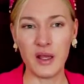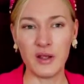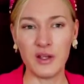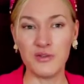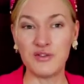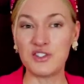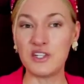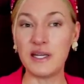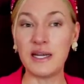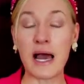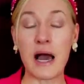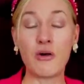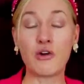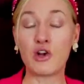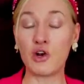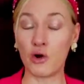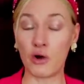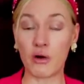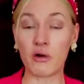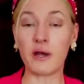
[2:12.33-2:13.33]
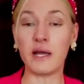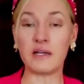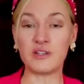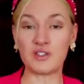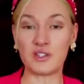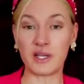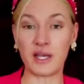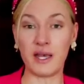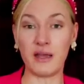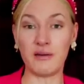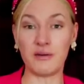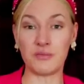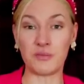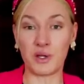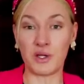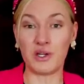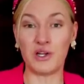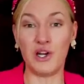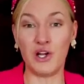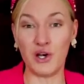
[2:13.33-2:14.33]
You've seen how glorious the kingdom
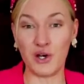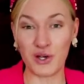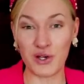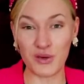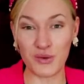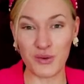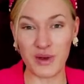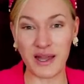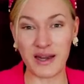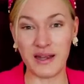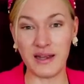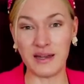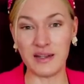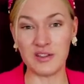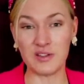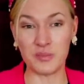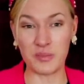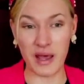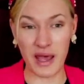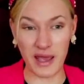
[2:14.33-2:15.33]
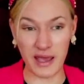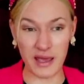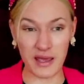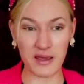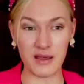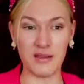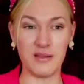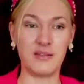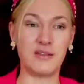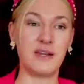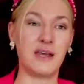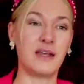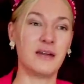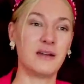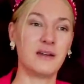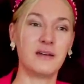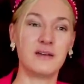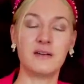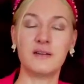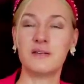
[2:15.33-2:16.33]
can look when it is bathed
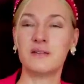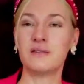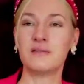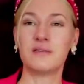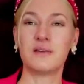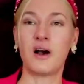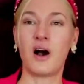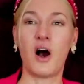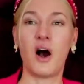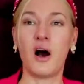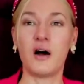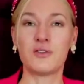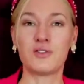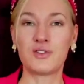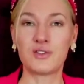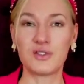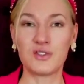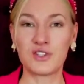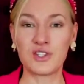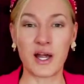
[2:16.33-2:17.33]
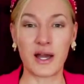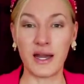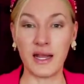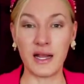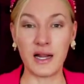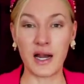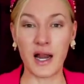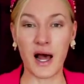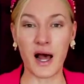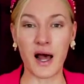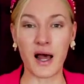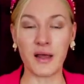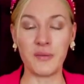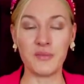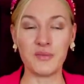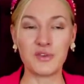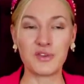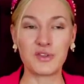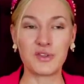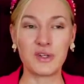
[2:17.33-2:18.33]
in hot, sunny
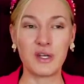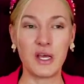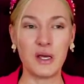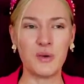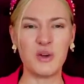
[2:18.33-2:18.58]
climes,